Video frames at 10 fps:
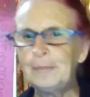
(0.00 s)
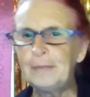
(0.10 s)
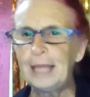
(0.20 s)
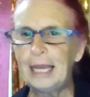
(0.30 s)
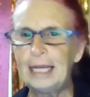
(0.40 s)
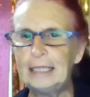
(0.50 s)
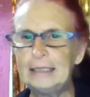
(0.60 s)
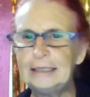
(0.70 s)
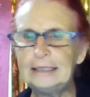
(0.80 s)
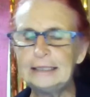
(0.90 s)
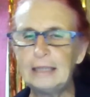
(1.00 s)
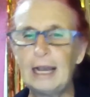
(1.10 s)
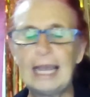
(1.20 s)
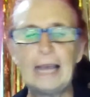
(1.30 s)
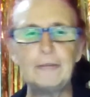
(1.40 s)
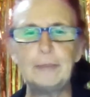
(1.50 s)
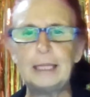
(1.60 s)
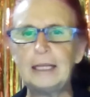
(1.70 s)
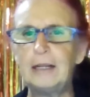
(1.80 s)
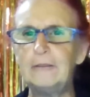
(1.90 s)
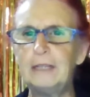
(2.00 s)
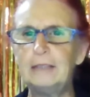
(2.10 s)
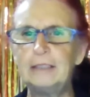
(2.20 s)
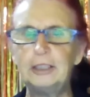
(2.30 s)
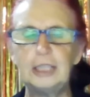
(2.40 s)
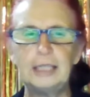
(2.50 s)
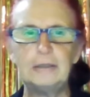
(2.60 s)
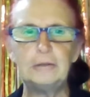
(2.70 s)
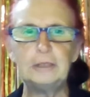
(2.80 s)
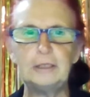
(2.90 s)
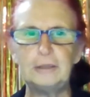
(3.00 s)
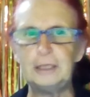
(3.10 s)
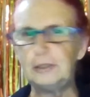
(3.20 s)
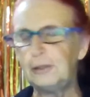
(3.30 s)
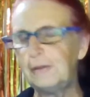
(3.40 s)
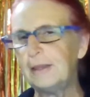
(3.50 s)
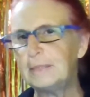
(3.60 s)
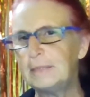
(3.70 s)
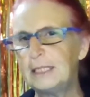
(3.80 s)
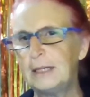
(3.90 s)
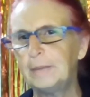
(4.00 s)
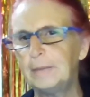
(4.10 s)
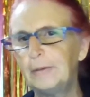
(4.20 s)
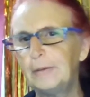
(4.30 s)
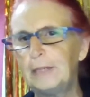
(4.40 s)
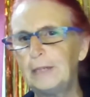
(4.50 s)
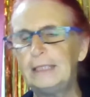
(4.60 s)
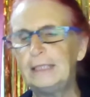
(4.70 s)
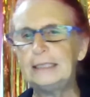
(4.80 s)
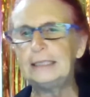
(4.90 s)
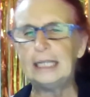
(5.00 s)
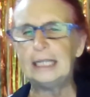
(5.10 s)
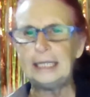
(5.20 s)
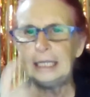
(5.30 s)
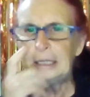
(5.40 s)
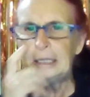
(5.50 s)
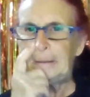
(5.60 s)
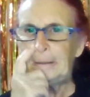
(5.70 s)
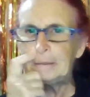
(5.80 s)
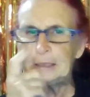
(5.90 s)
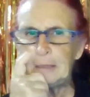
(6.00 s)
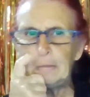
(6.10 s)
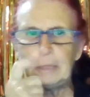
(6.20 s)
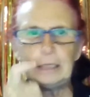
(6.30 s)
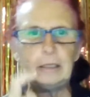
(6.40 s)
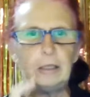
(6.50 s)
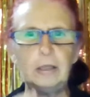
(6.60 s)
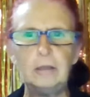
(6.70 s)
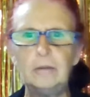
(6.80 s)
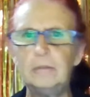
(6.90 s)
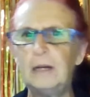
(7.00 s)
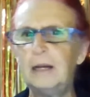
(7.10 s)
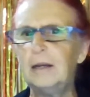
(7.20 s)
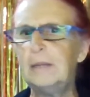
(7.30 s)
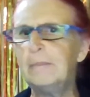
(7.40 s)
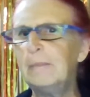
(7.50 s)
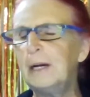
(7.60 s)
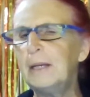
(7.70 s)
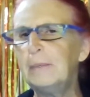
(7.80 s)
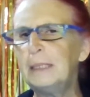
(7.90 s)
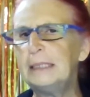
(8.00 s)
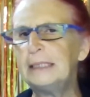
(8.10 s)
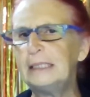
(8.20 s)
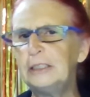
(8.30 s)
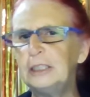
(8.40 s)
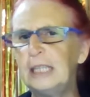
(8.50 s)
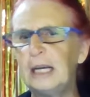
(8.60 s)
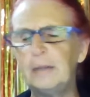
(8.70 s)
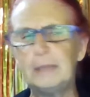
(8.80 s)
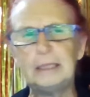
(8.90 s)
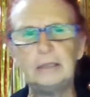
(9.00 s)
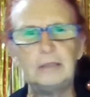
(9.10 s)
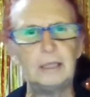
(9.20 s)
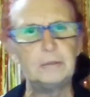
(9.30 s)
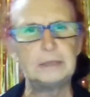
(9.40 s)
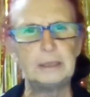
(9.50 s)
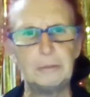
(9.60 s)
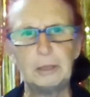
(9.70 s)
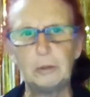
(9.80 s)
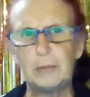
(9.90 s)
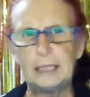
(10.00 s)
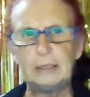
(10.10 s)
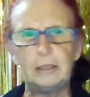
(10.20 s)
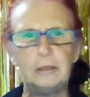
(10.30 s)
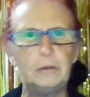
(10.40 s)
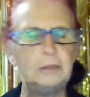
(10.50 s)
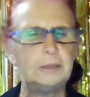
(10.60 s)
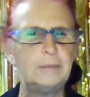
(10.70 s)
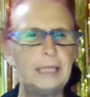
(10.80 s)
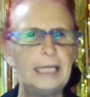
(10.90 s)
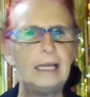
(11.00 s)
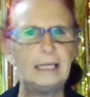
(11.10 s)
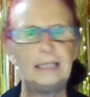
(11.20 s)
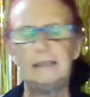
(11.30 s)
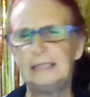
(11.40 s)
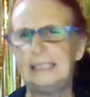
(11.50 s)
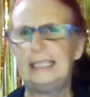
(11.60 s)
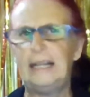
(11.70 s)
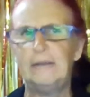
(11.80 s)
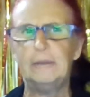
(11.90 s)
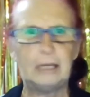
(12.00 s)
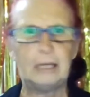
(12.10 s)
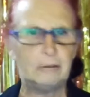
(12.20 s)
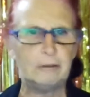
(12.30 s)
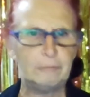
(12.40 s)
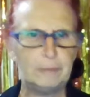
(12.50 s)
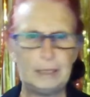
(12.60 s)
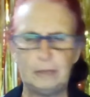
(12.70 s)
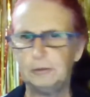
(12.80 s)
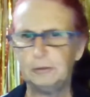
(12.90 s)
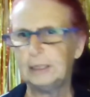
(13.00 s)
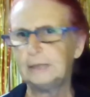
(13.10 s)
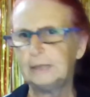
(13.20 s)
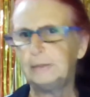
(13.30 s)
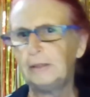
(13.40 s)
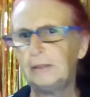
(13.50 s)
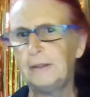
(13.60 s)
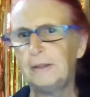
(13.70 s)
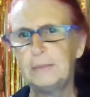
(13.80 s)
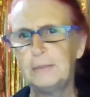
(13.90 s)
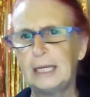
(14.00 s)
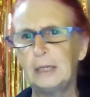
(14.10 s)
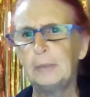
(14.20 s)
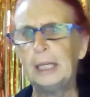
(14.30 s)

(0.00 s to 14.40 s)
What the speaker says: And I have been going around to channels doing 2 thumbs up quite recently. Someone who, it might have been Stitching It Up, I don't know. It was someone quite new to me. I did let them know I've been on twice with 2 thumbs up.